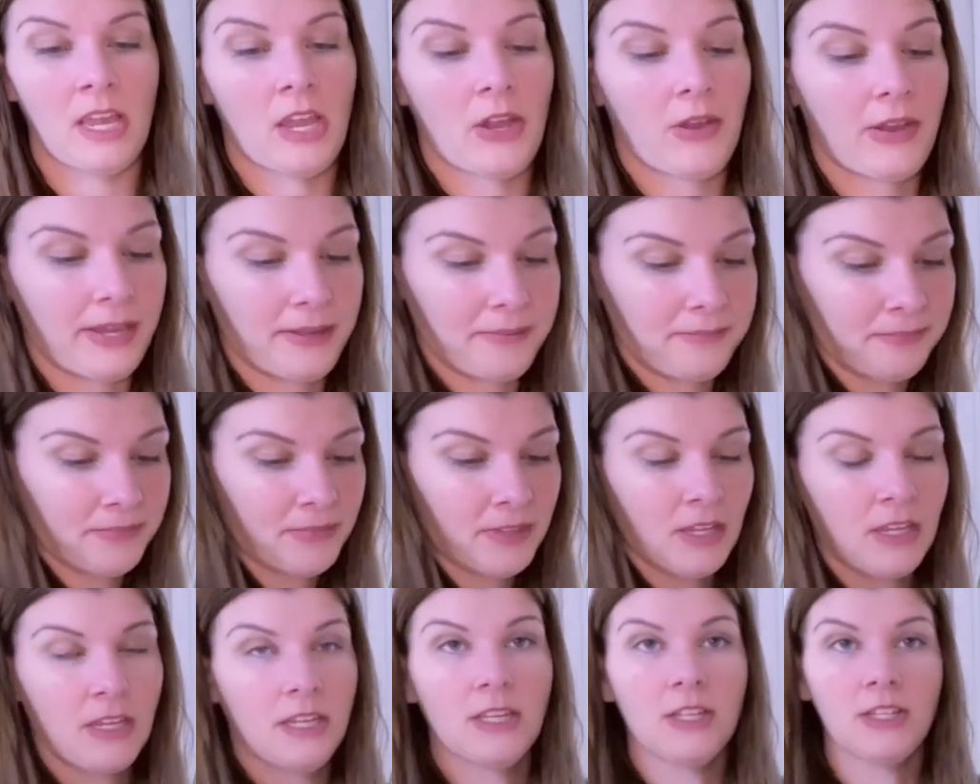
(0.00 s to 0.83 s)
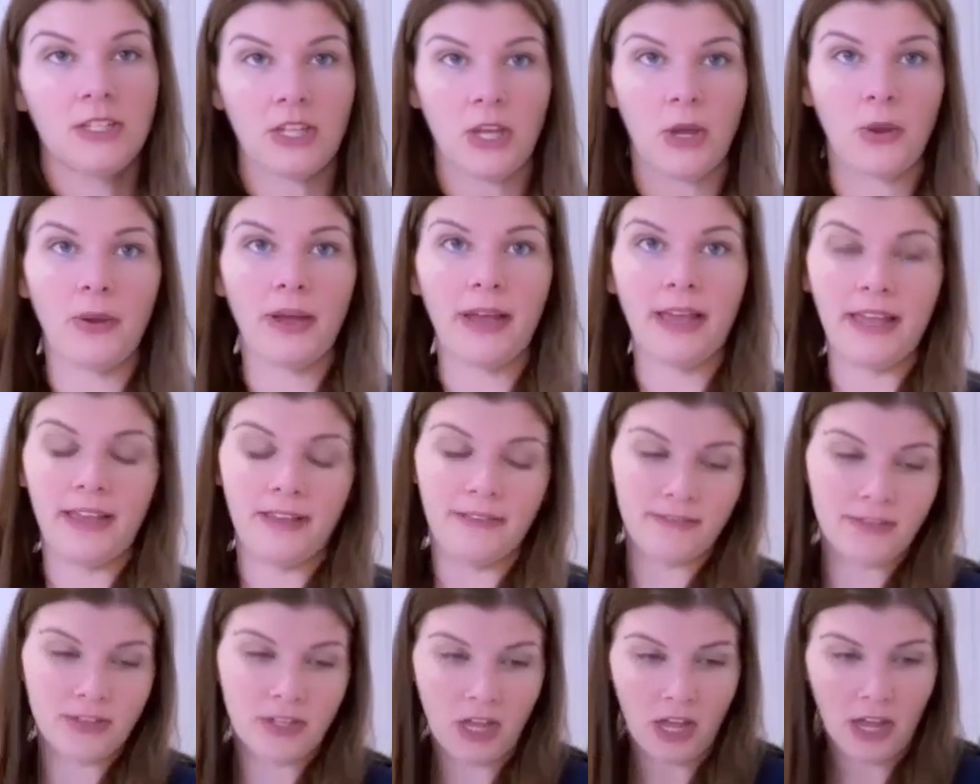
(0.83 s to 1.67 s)
Okay, so I
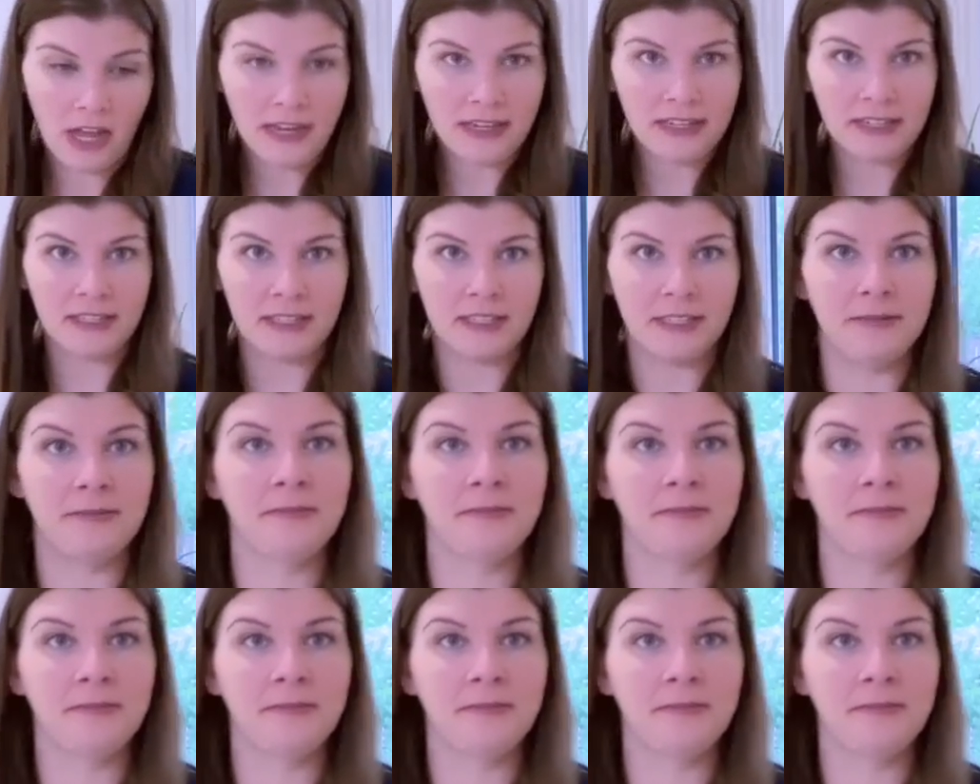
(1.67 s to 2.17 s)
have got